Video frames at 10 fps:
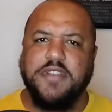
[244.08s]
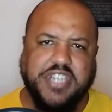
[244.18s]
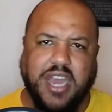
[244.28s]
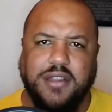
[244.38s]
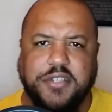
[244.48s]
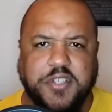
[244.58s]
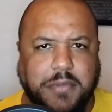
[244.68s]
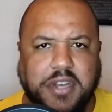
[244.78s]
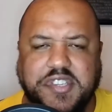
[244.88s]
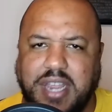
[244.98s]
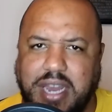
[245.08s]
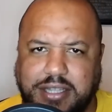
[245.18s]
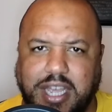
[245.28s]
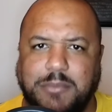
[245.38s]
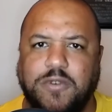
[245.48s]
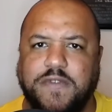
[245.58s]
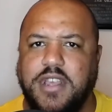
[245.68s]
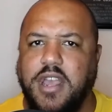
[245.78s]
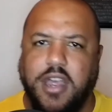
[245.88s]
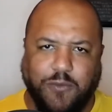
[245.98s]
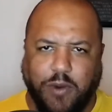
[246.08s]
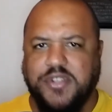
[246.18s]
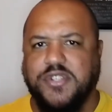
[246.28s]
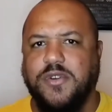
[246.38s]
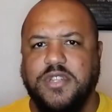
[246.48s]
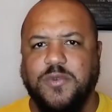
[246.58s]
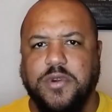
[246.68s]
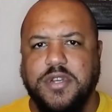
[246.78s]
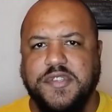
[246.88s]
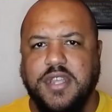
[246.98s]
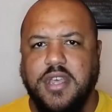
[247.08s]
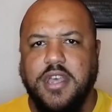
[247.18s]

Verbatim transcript: a challenge. As much as I hate that movie, I watched it only once.